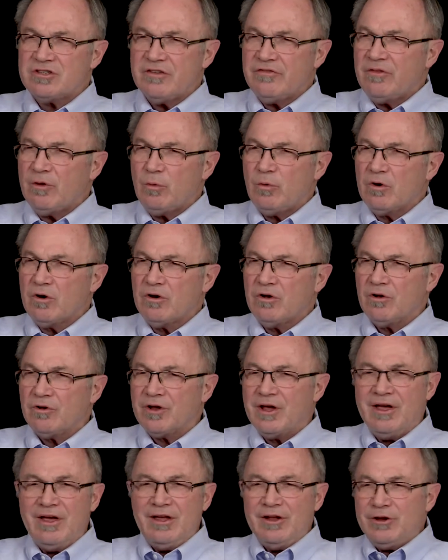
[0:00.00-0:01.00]
in the
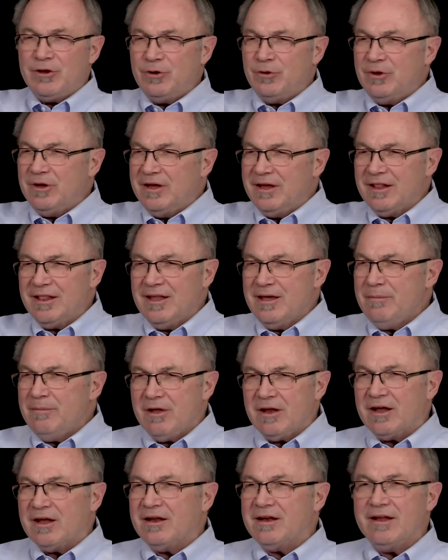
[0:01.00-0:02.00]
world to
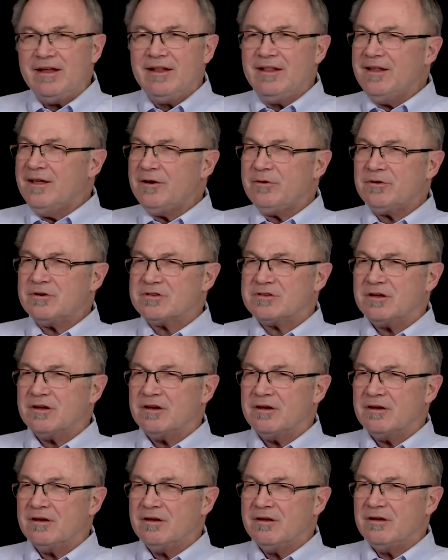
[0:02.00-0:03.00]
eliminate
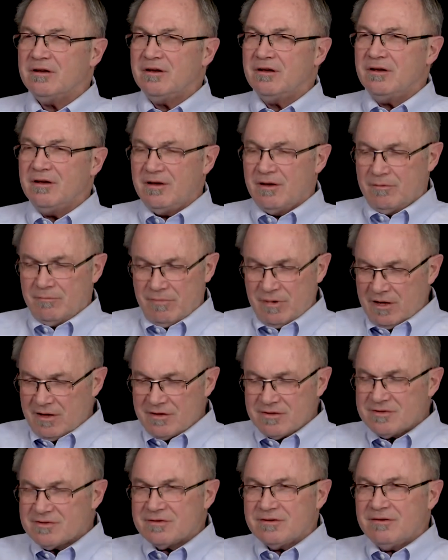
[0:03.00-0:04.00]
illiteracy,
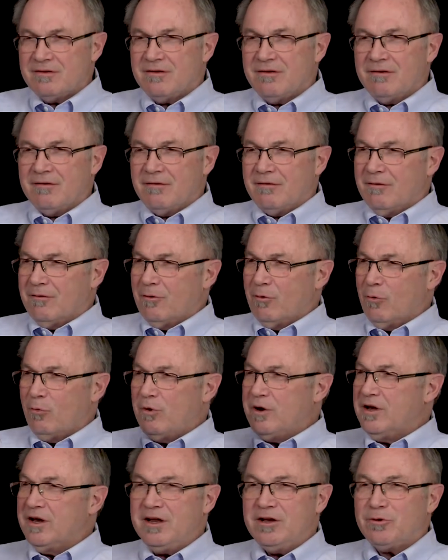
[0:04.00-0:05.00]
because
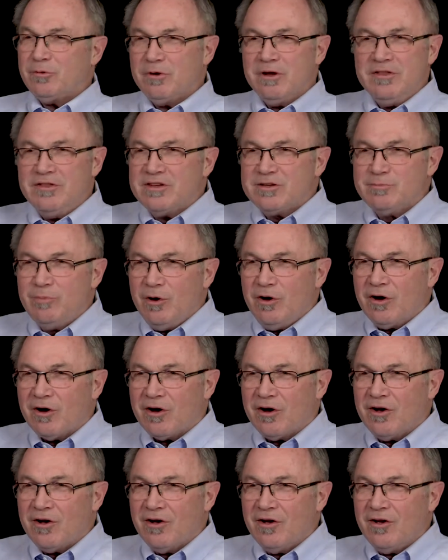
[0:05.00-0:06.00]
we need to read this
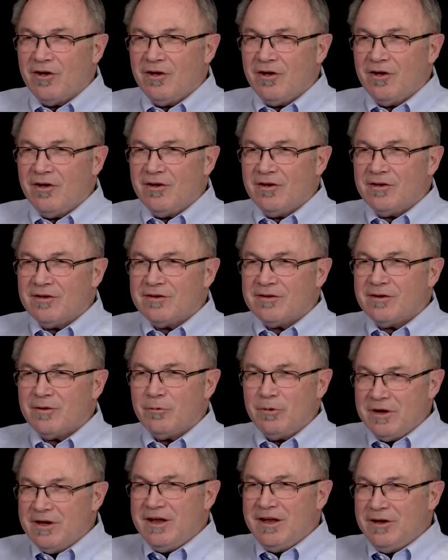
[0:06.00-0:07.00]
book.
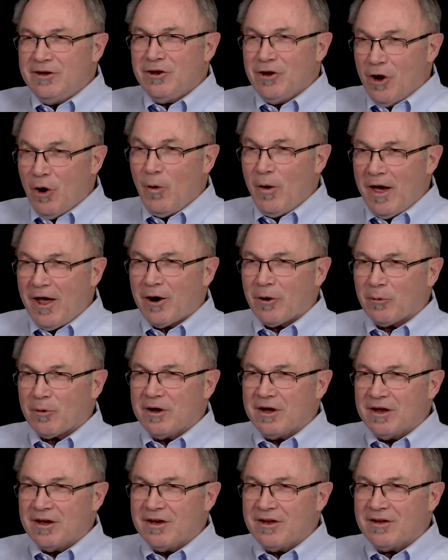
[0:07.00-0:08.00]
We need to know how to
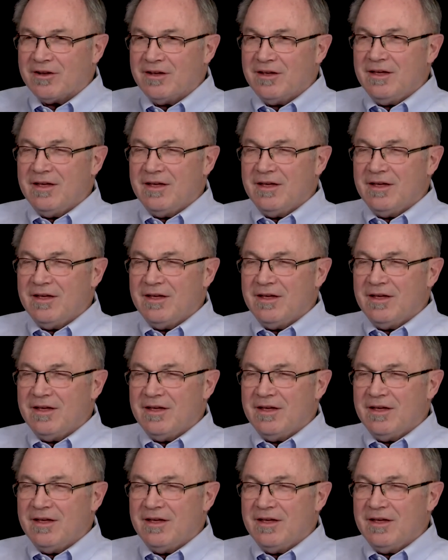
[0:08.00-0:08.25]
read.